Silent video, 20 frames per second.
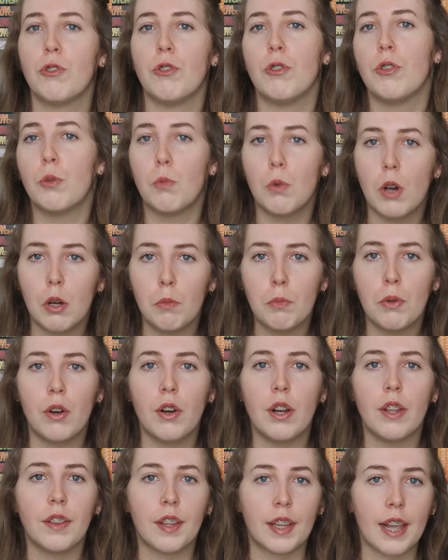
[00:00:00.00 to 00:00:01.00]
to the world
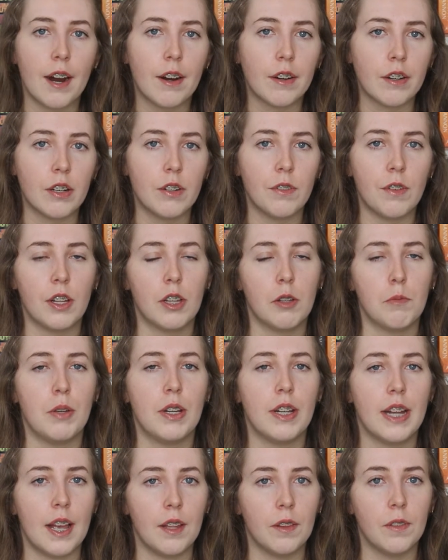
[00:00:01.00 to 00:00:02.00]
building, the character
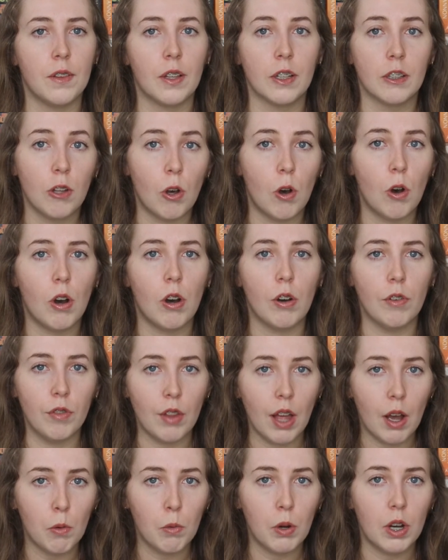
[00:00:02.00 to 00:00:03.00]
development, and the lore of
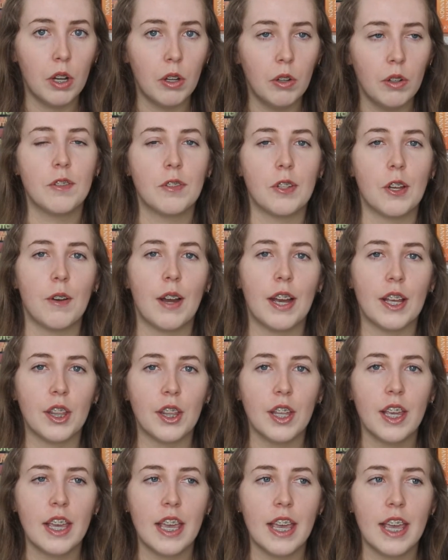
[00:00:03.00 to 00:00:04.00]
that world. So I
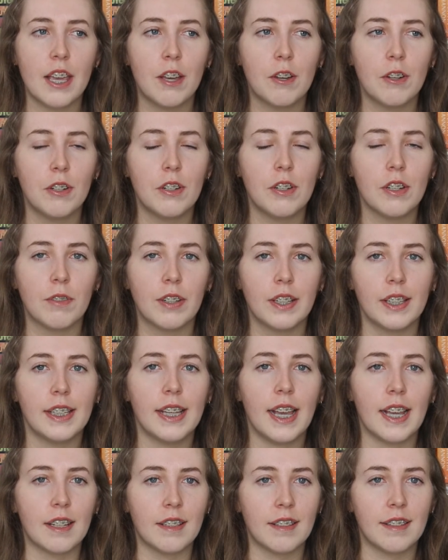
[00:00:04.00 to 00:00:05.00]
think he could really
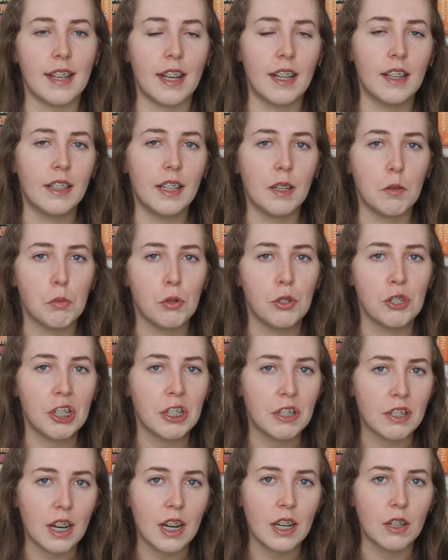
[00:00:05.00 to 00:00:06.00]
excel in
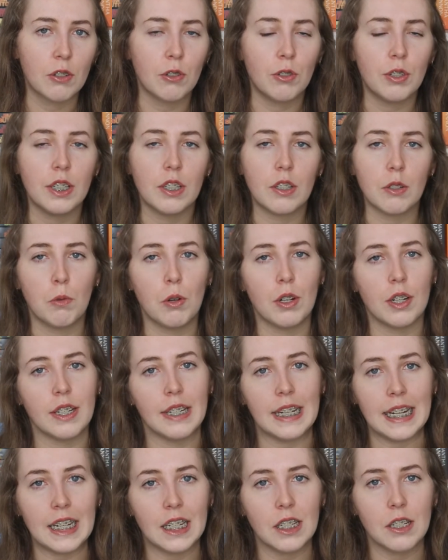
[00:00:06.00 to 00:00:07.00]
pushing Dark Dawn into what it
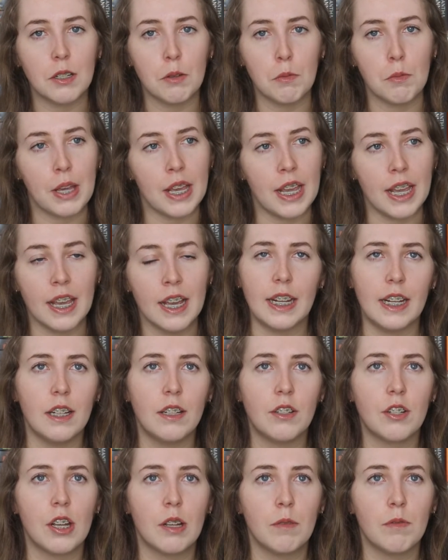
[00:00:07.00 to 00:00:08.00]
needed to be
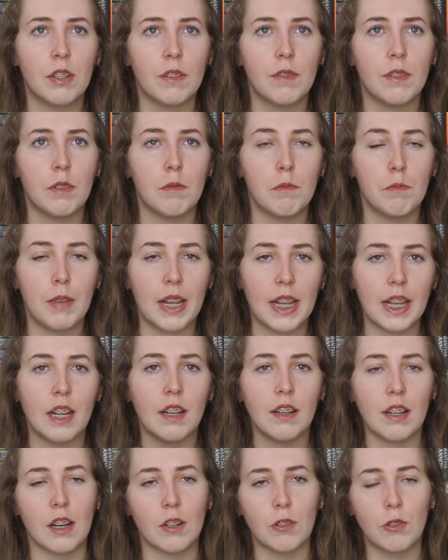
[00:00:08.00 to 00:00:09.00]
in terms of it making
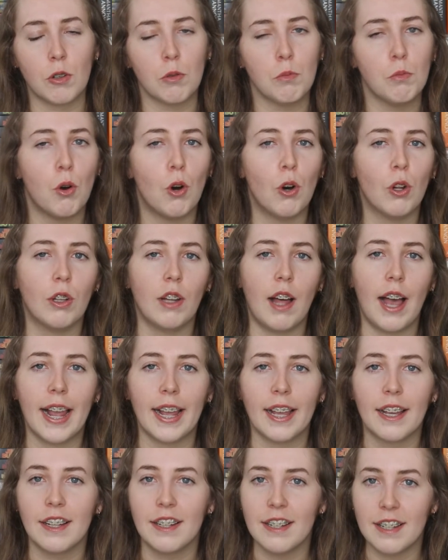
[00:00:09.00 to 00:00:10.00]
Dark Dawn more
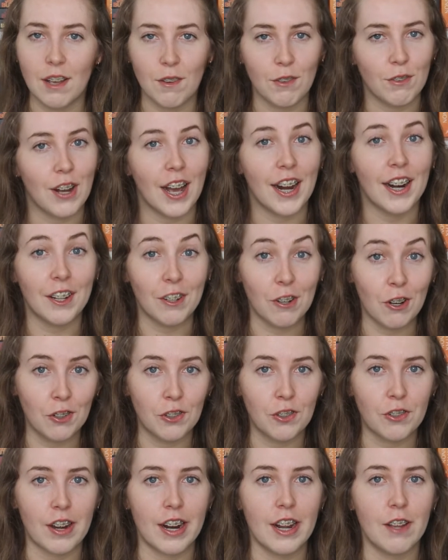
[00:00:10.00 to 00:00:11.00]
like Nevernight and
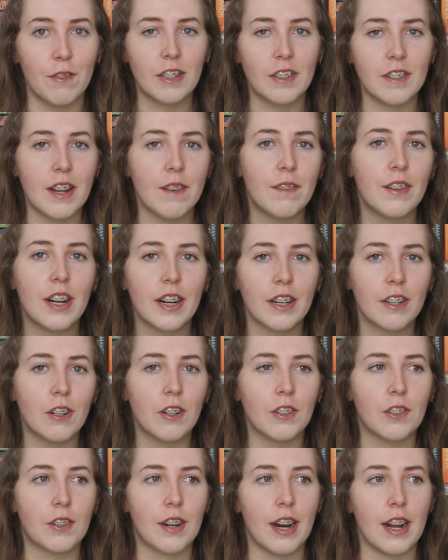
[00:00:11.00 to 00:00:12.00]
God's Grave, because Nevernight and
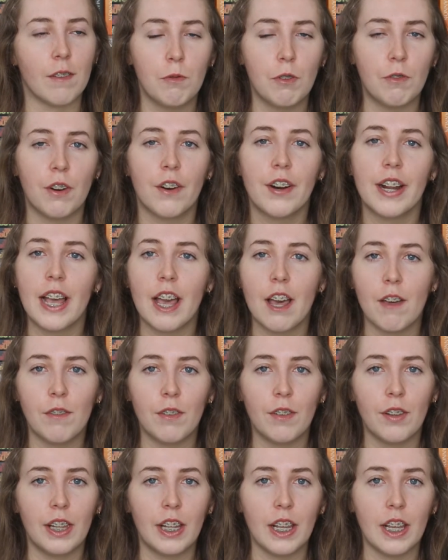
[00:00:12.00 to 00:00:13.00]
God's Grave were very
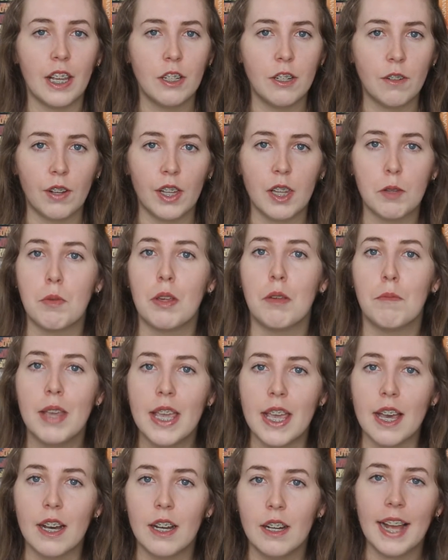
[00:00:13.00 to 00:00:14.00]
heavily developing
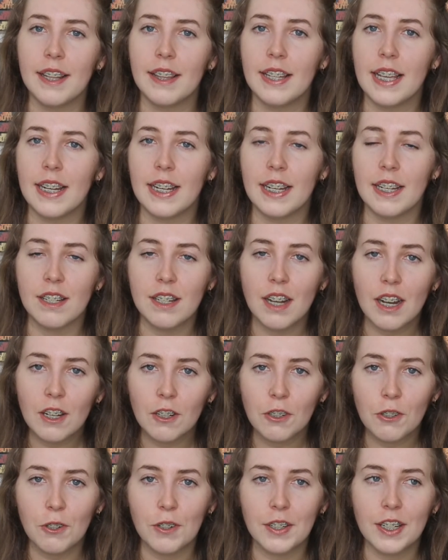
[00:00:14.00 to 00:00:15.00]
Mia. And then in
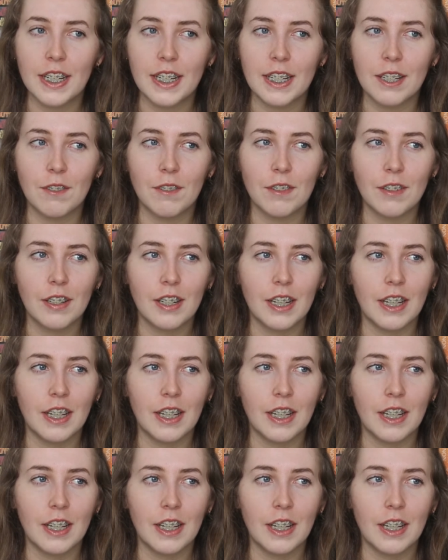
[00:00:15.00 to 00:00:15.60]
Dark Dawn, it